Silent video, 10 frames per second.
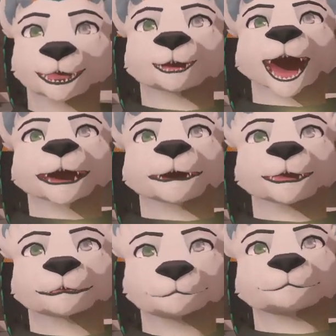One,
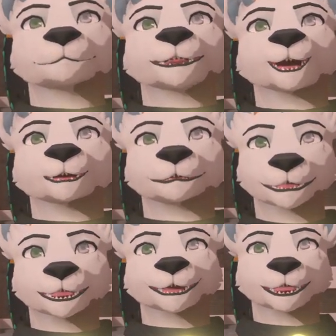two,
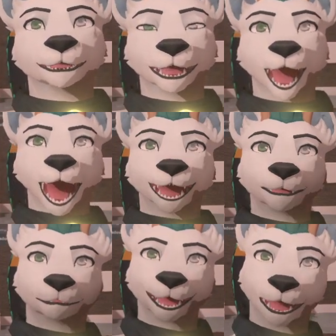three. The the
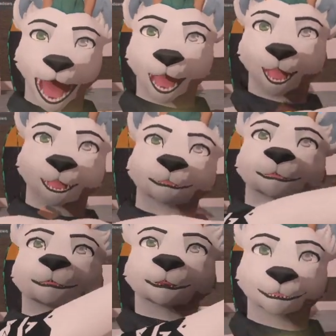customary like.
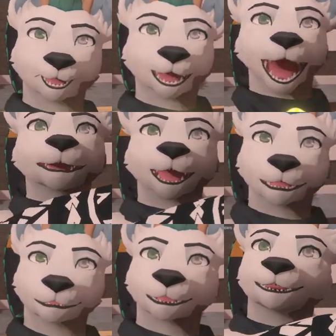Okay, one,
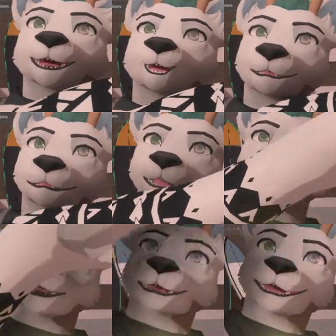two,
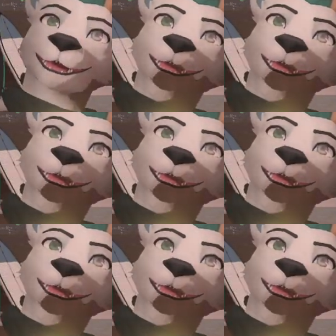three